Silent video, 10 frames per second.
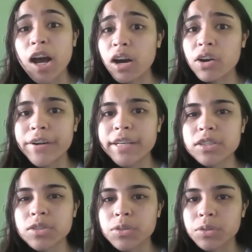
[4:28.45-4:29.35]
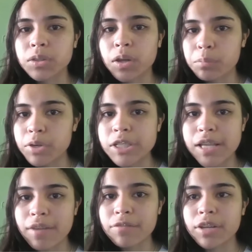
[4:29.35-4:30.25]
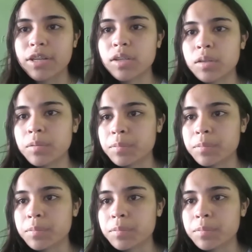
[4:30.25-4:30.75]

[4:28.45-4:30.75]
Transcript: according to rule number 7.